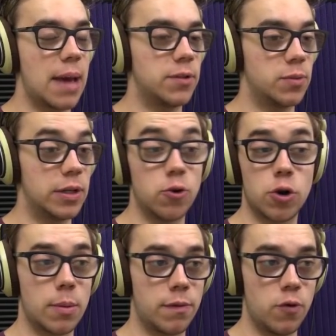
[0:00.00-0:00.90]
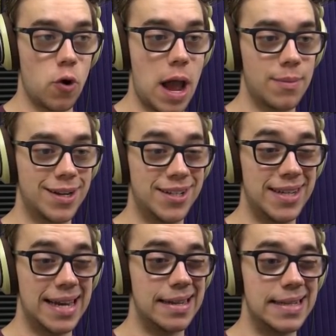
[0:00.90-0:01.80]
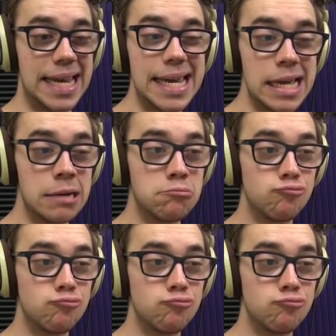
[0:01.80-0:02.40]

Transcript: happens to be door number 4. I'm going to say D.